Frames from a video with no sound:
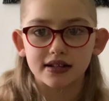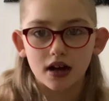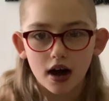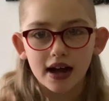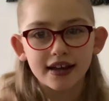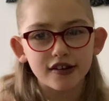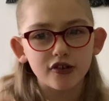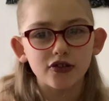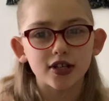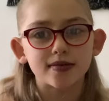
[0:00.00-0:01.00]
I
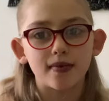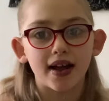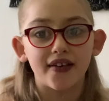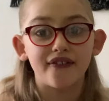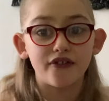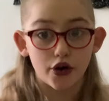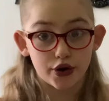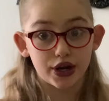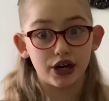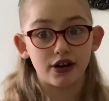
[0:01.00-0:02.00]
use my
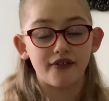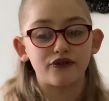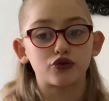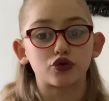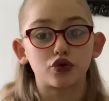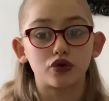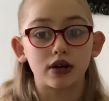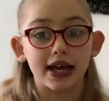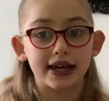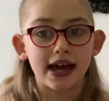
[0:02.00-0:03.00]
phone for
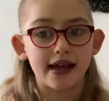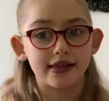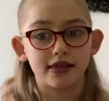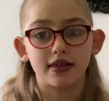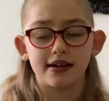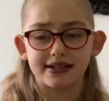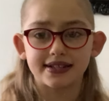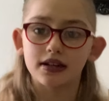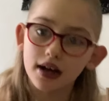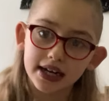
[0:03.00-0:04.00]
like getting the
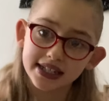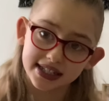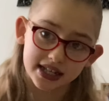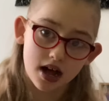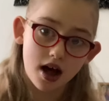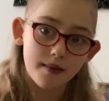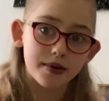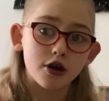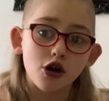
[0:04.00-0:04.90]
slides up.